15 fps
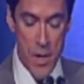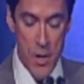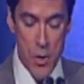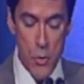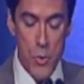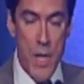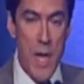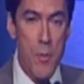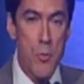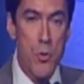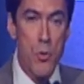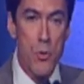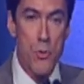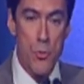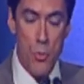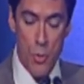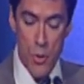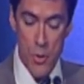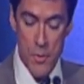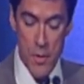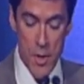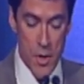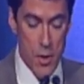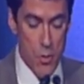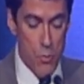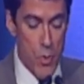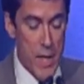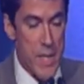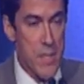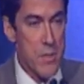who came to her door
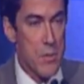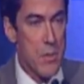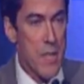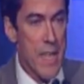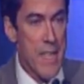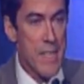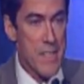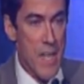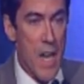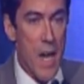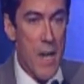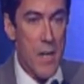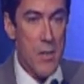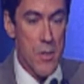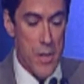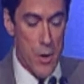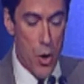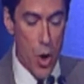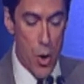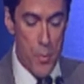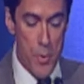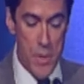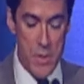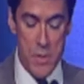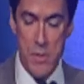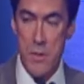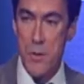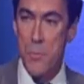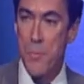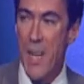ready to lay tile and carpet,
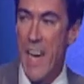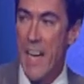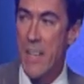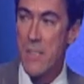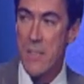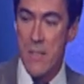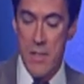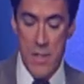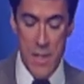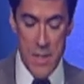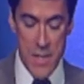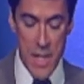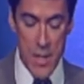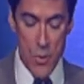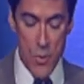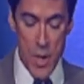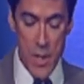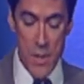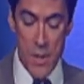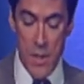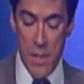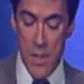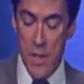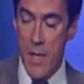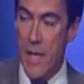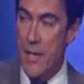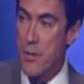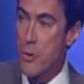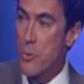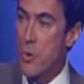to paint and decorate,
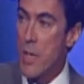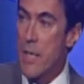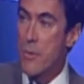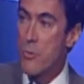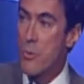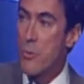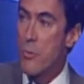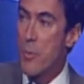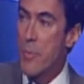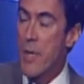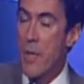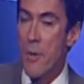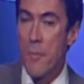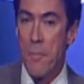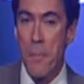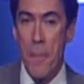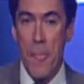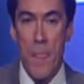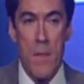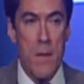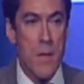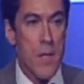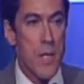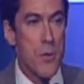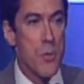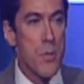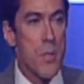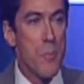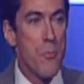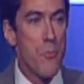and to do electrical repair. It took them